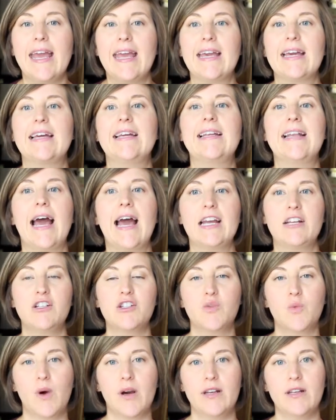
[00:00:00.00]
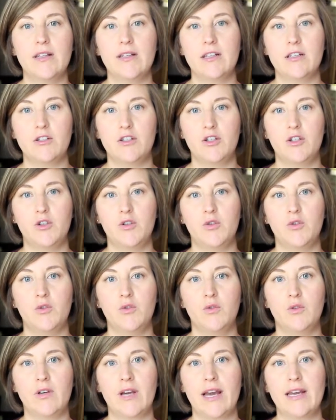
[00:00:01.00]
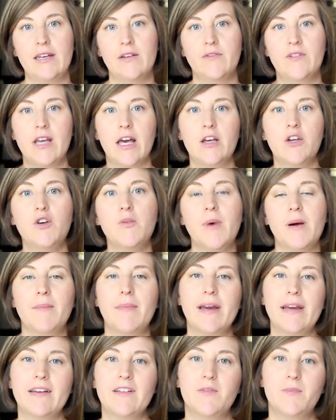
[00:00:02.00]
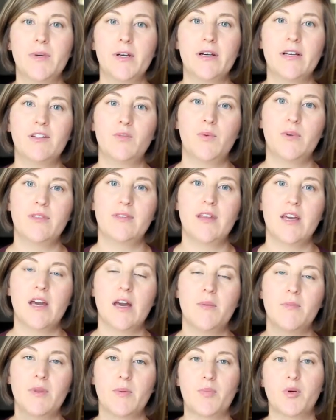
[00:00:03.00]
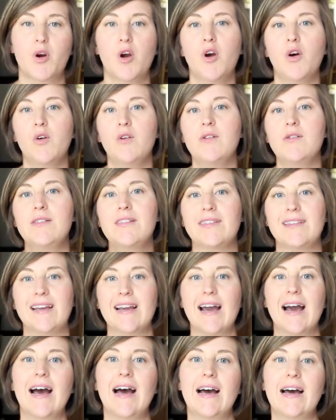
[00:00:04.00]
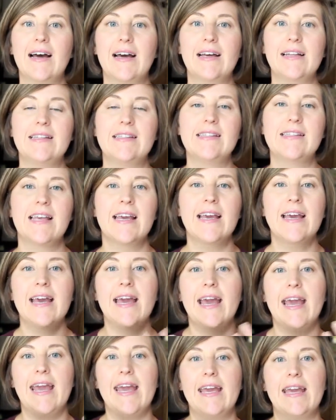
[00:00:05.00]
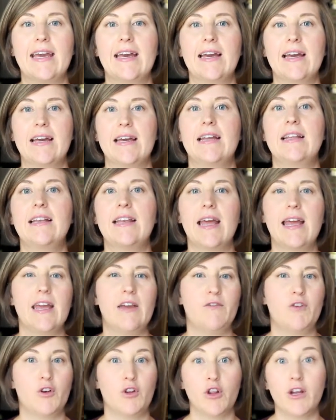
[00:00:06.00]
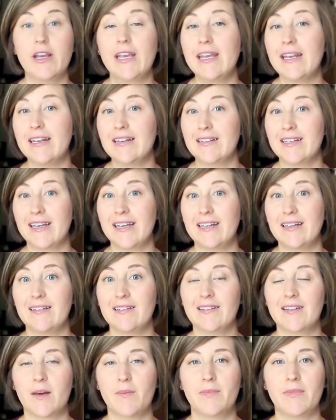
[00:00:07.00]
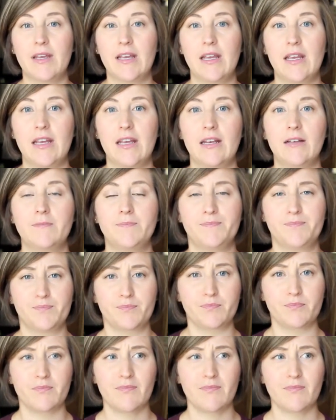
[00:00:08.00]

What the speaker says: And I just wanted to kind of tell you about my experience with them, the pros and the cons, and if you're looking into getting something